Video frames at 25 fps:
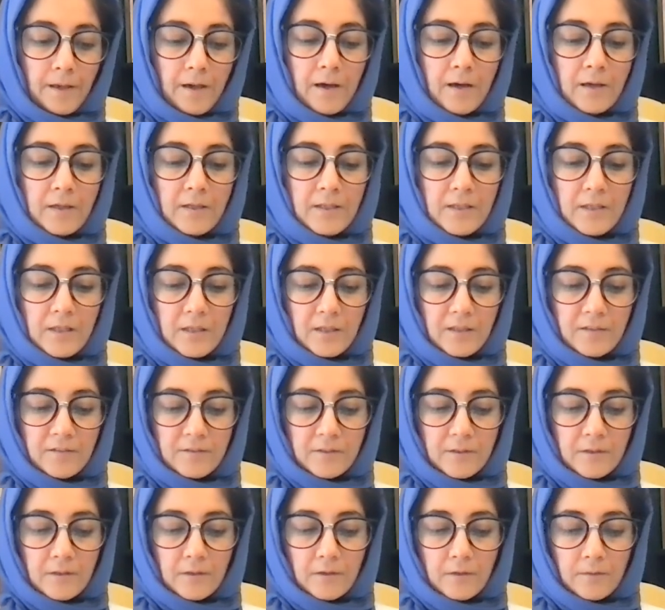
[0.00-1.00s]
Ali
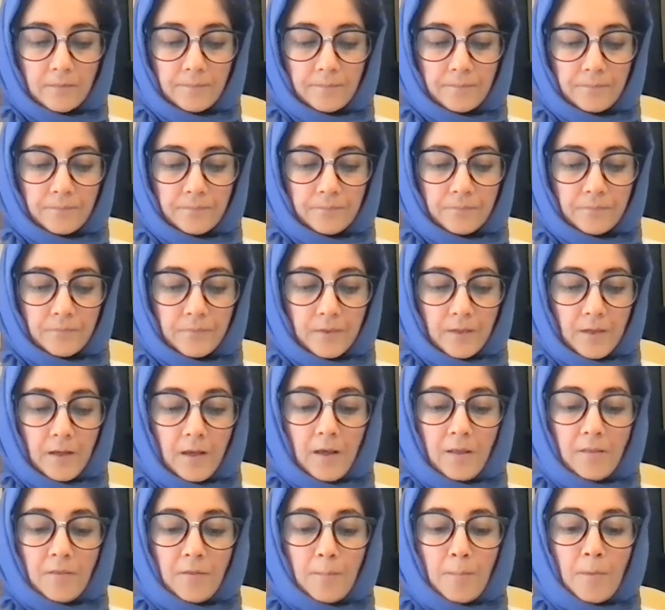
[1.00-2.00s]
al-Asghar,
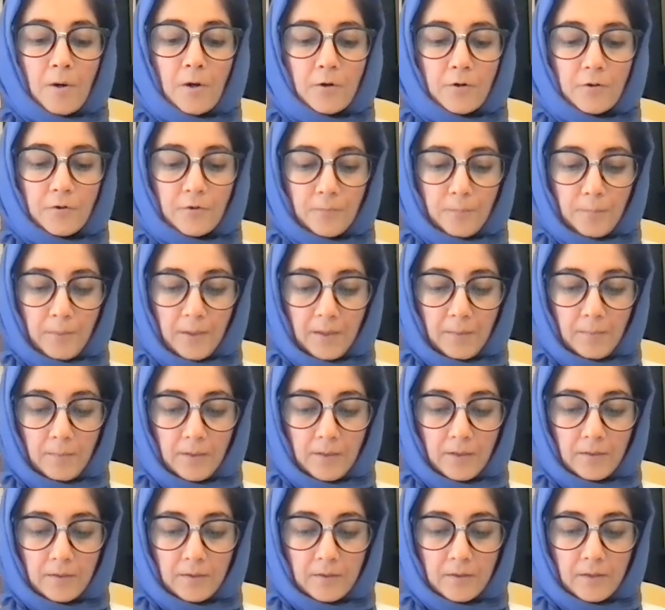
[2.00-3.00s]
the martyred
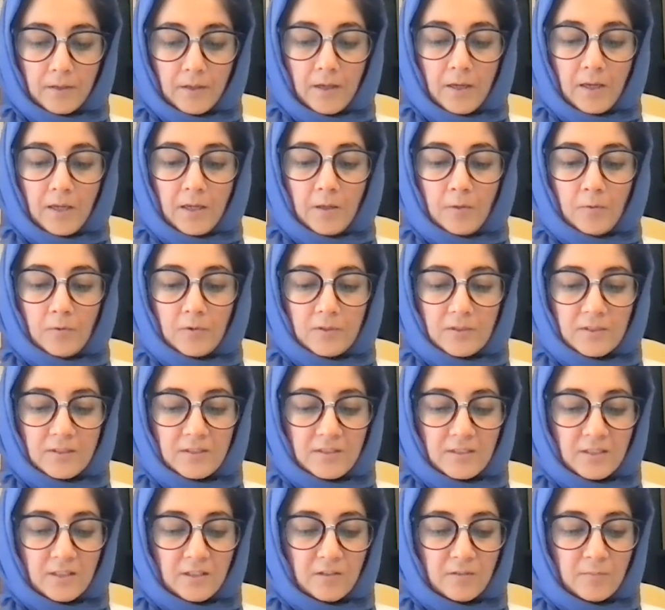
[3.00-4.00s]
baby. He was a
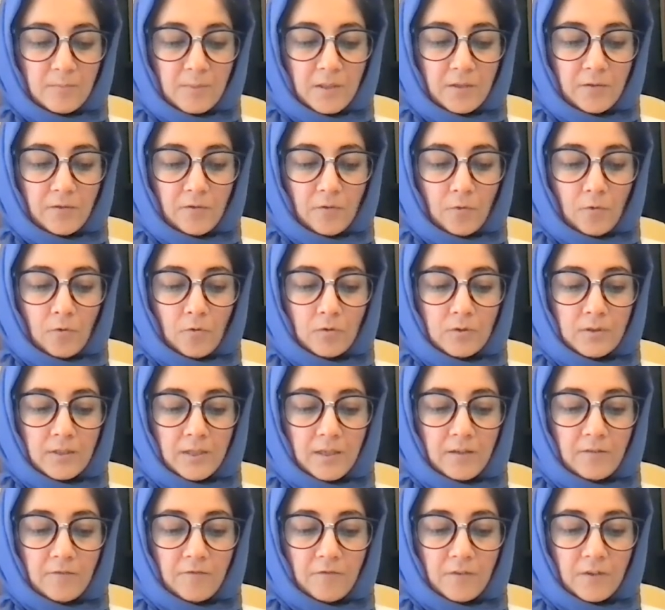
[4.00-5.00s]
6-month-old
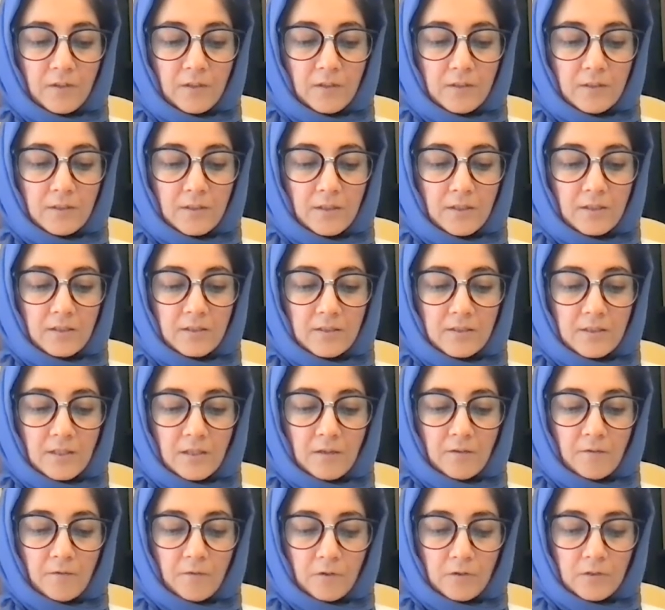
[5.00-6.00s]
infant, son
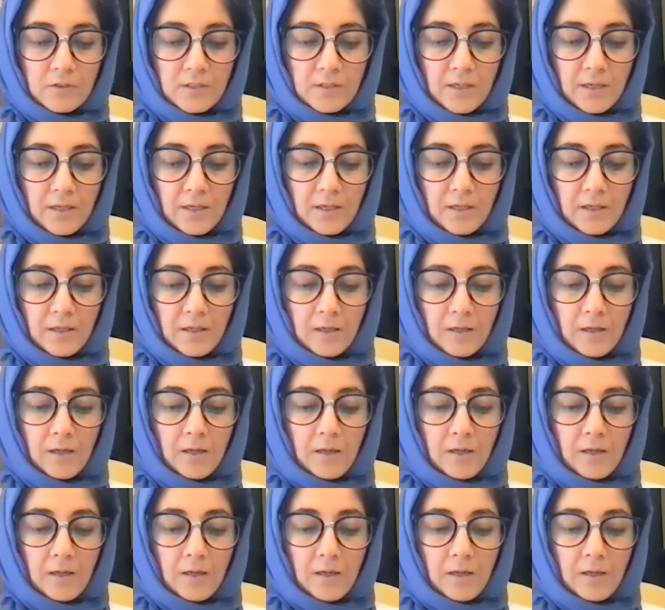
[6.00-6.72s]
of Hussein.